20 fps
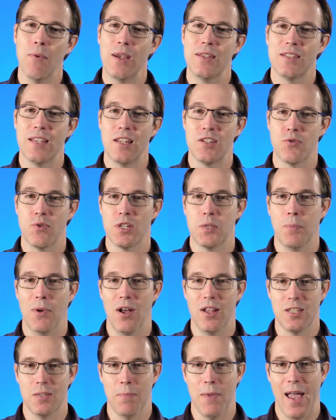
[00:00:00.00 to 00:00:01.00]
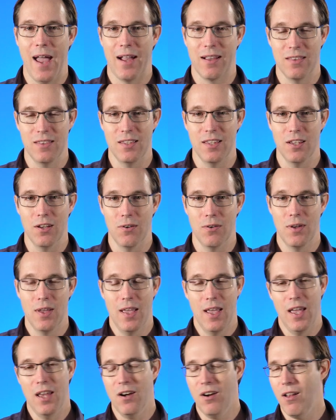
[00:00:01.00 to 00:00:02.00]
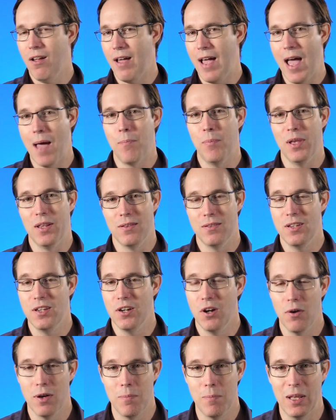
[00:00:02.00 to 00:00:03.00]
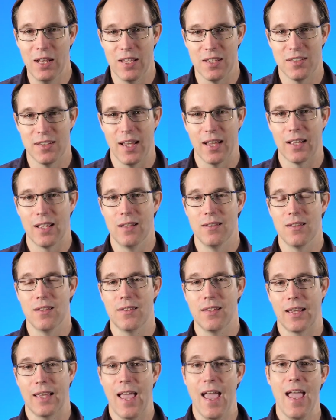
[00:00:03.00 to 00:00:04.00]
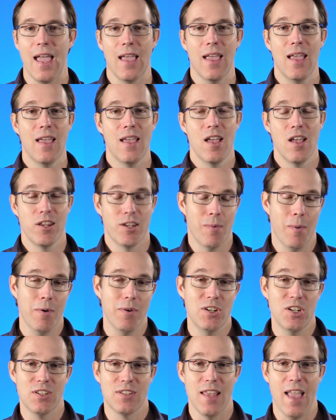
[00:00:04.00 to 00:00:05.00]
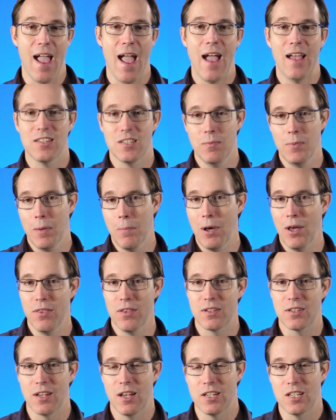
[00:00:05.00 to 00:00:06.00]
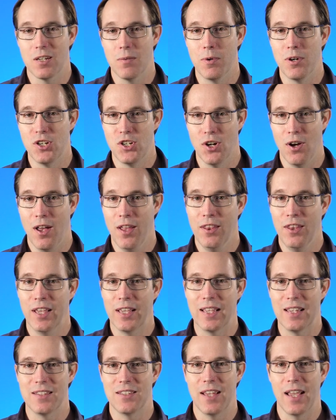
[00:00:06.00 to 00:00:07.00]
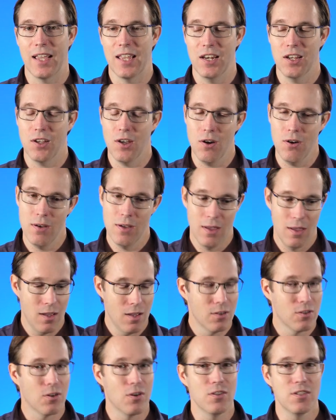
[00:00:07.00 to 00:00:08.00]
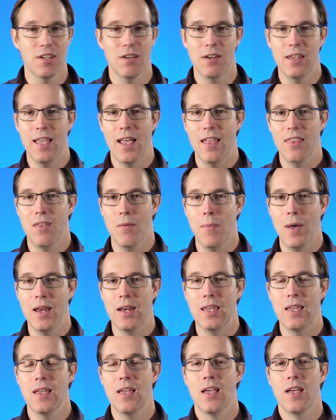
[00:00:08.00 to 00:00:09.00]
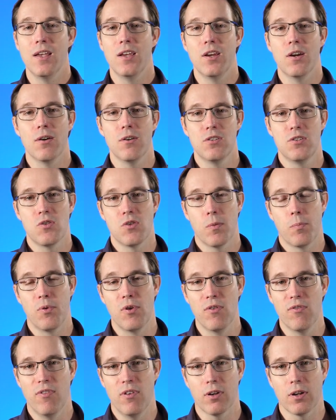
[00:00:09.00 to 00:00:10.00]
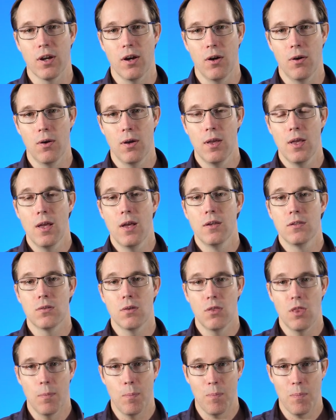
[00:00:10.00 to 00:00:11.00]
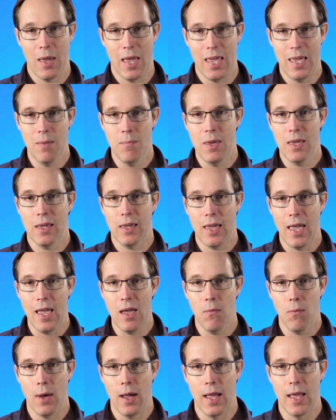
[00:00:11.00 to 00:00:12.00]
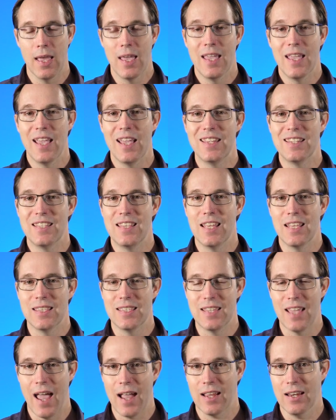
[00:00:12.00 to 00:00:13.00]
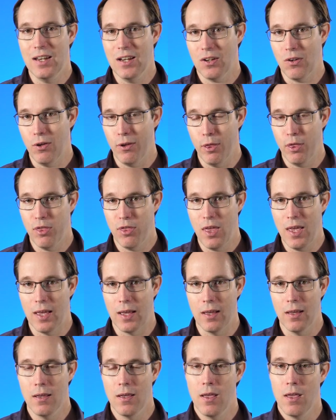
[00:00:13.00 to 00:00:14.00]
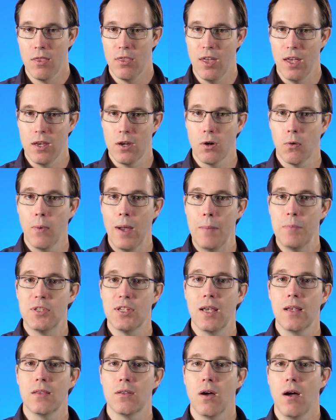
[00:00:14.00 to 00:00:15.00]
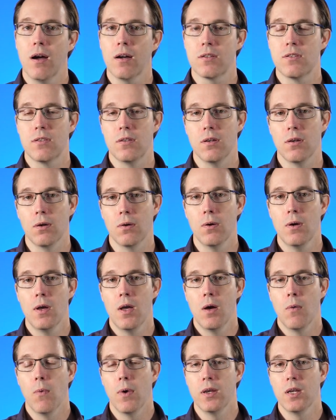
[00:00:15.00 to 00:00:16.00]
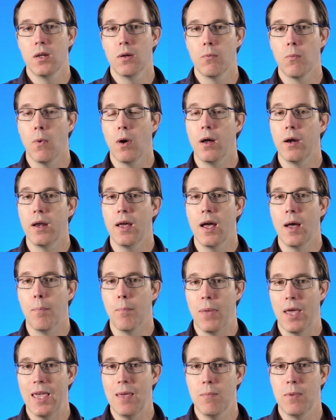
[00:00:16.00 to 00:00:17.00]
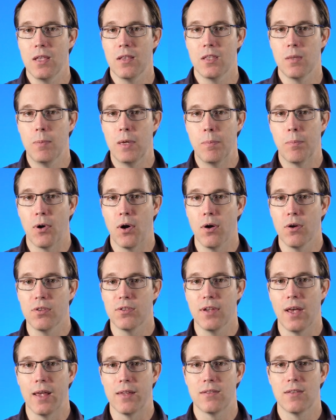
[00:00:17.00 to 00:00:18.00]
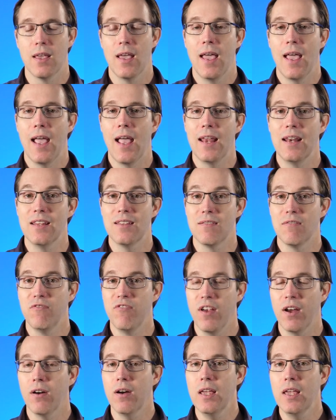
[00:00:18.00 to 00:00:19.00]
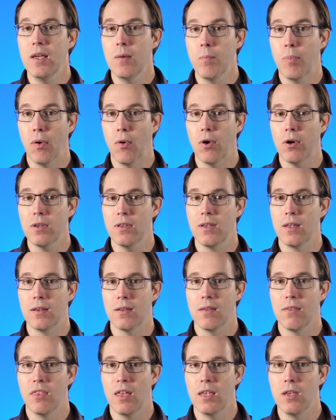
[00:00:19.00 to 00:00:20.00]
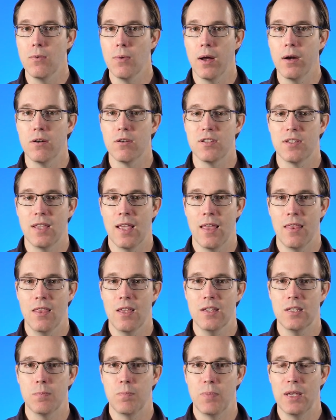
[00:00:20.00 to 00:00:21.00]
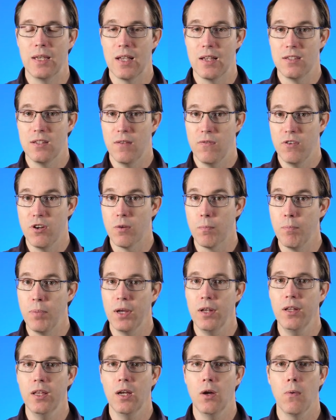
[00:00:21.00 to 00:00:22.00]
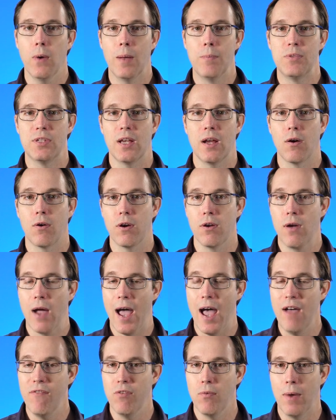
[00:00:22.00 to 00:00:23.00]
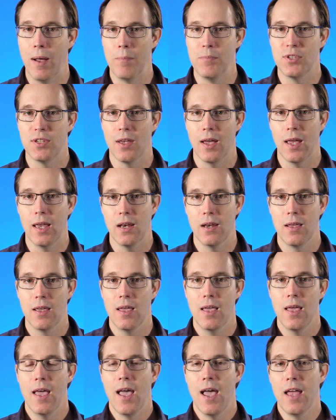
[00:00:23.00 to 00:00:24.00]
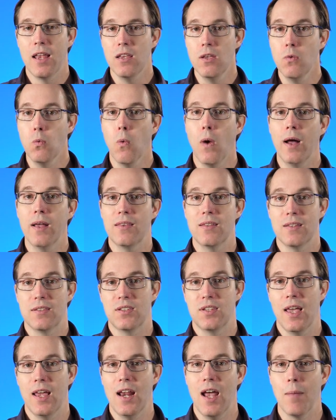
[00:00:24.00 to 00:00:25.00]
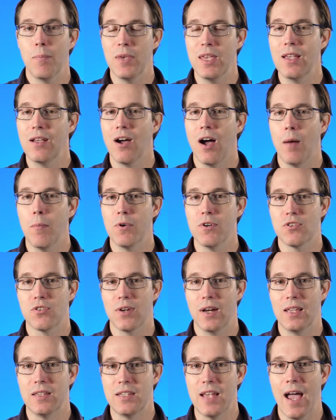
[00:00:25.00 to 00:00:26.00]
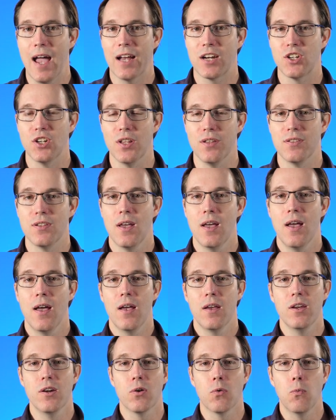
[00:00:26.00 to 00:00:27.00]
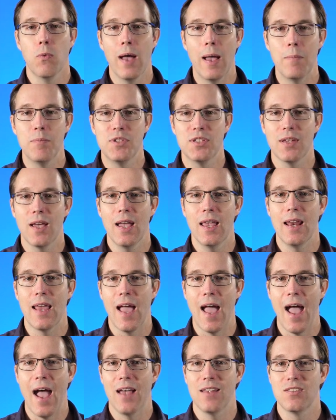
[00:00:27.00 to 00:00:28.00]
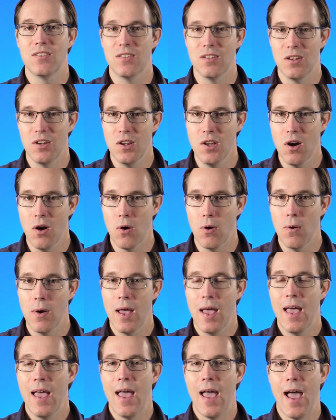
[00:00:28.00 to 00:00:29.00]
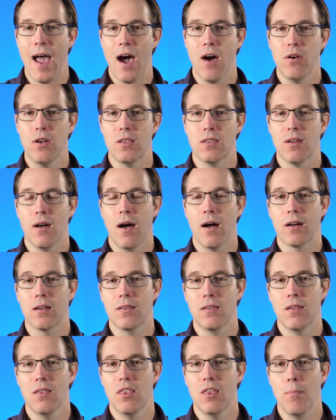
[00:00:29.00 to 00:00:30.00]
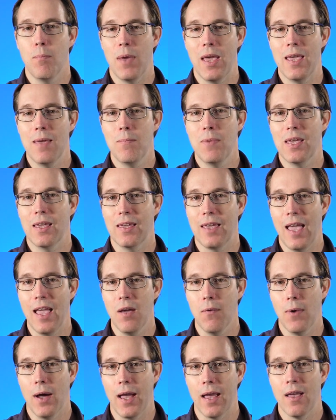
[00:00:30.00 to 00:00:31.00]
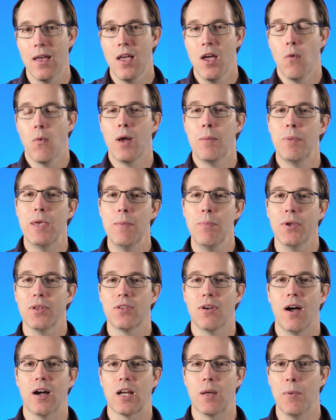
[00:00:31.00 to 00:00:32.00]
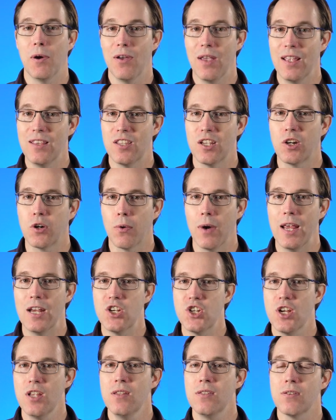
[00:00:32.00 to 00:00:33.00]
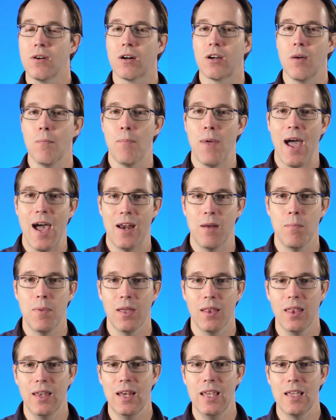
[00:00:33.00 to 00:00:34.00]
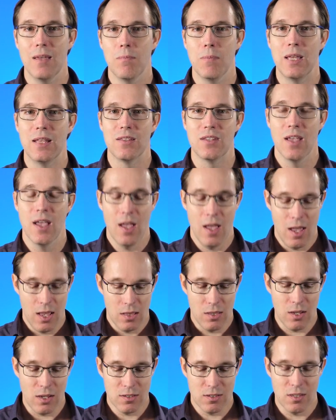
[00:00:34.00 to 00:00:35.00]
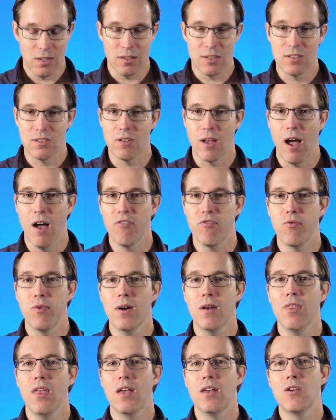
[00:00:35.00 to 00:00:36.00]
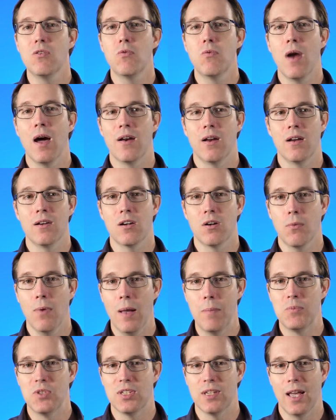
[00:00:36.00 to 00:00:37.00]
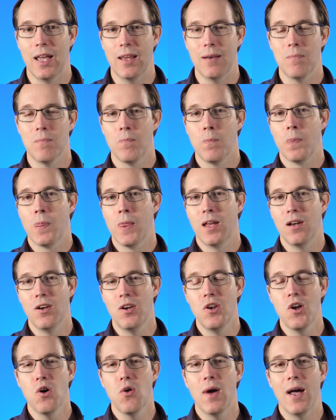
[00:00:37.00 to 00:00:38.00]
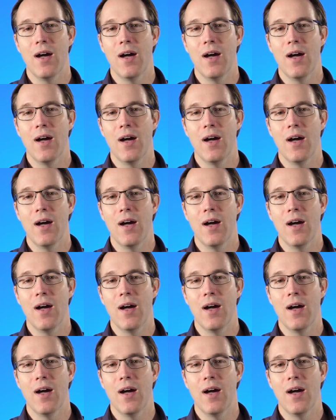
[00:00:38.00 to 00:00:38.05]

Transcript: sends a response back to you. And it all happens, in milliseconds. It's like, hey, do you remember you just asked me about this customer, John, like a second ago? Turns out he had the money. Here's your approval code. So the payment gateway is the technical thing that your website talks to when you want a payment to be processed. And it's very important that you understand this, because if you're building a website or you have a website and you want to set up e-commerce transactions, your website has to know how to talk to the payment gateway. When people talk about integrations or compatibility, it means, does the software that you run on your website know